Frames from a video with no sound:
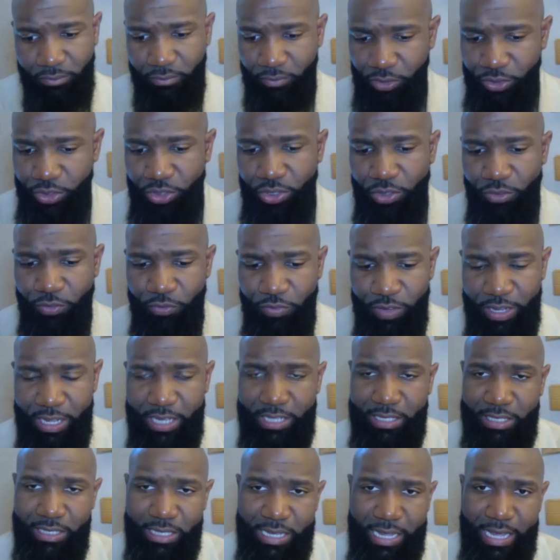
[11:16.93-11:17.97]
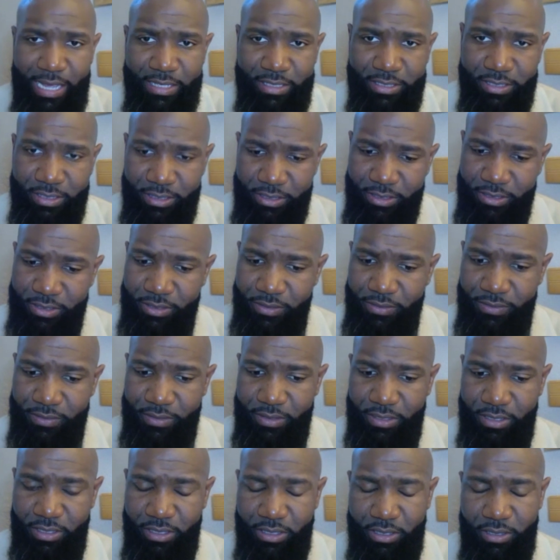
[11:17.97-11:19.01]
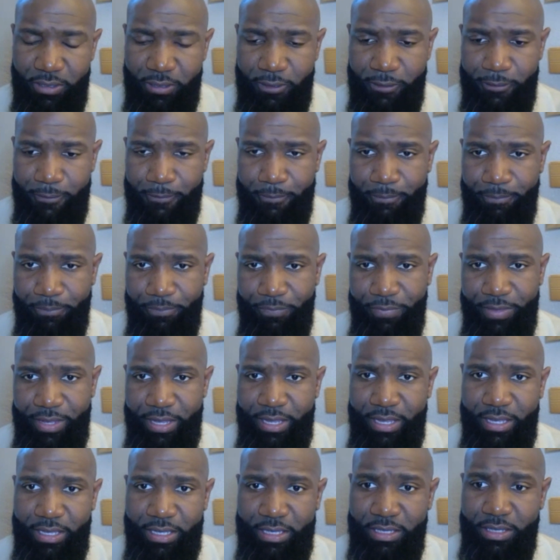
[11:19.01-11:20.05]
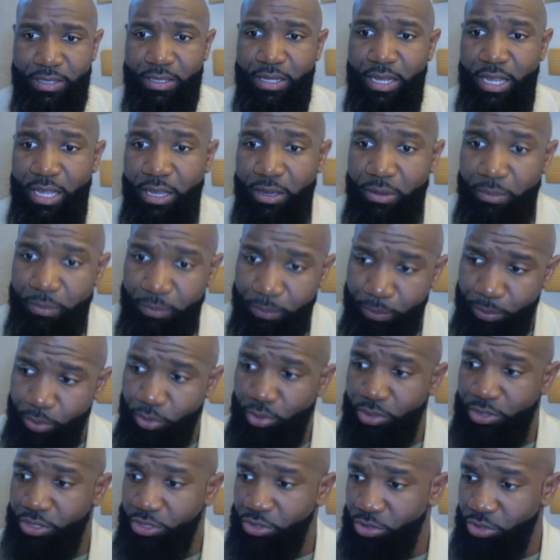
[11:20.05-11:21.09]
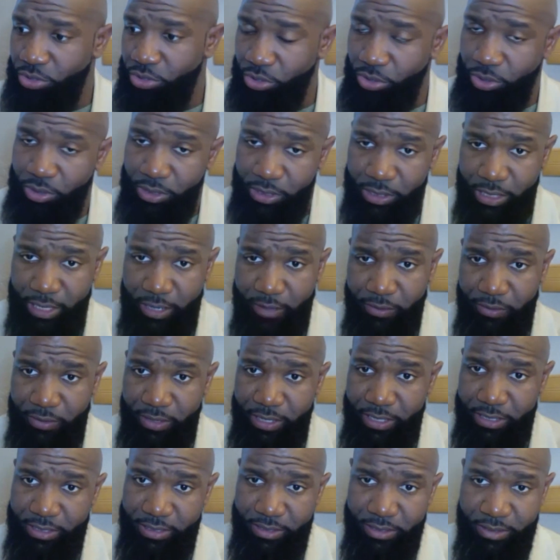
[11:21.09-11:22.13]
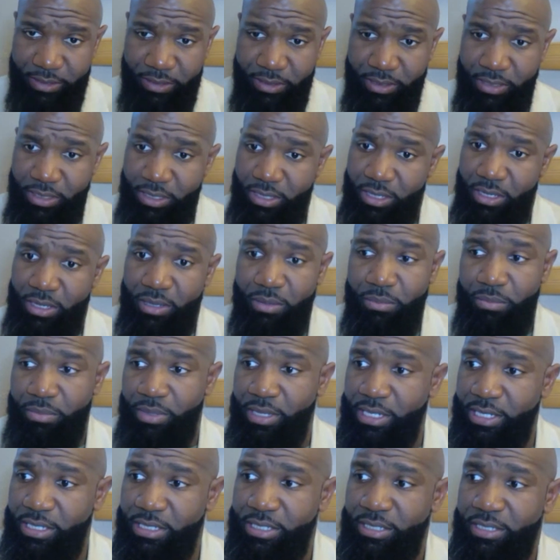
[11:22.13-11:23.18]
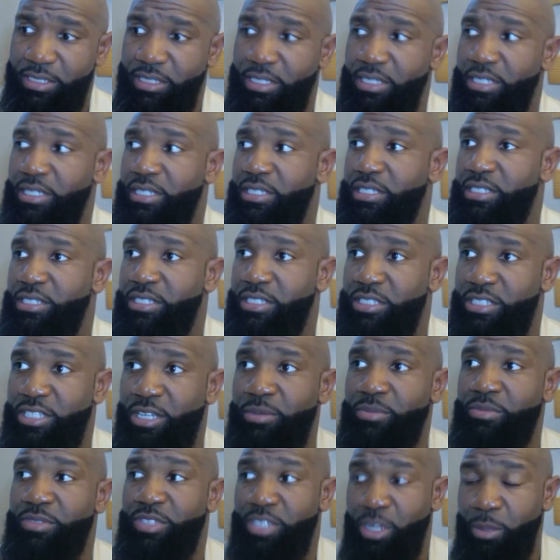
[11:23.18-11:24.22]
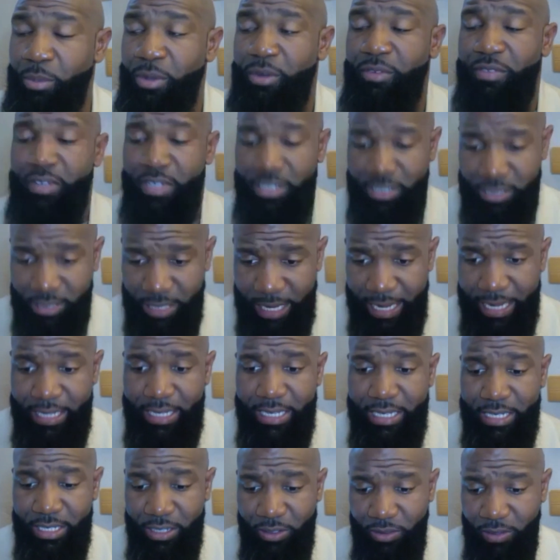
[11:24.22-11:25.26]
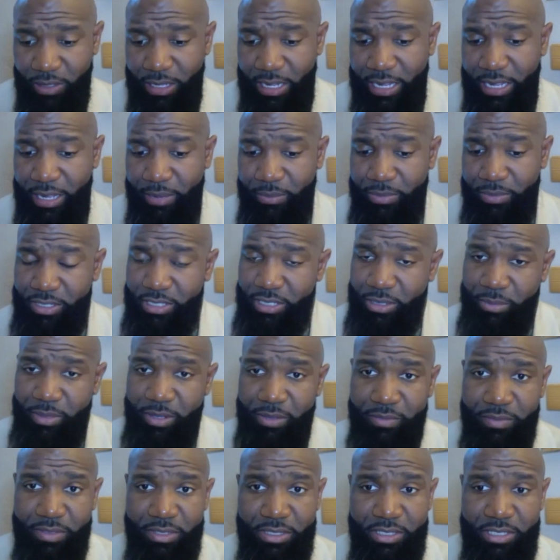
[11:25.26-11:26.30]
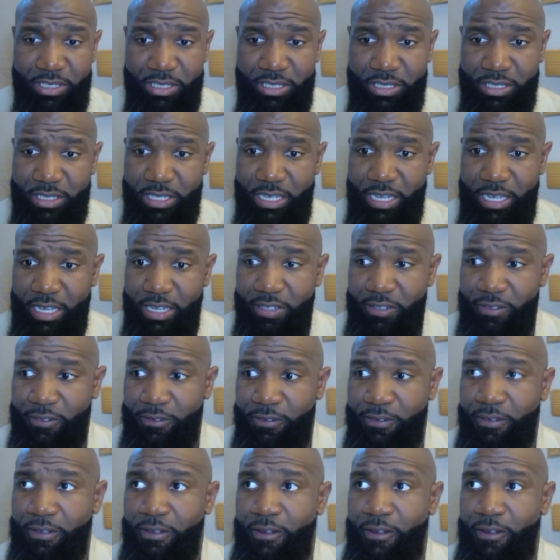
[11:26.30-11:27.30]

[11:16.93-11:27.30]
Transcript: you can find a lot of stuff that can help point you toward a direction. But it's some of it is like getting online, but some of it is just kind of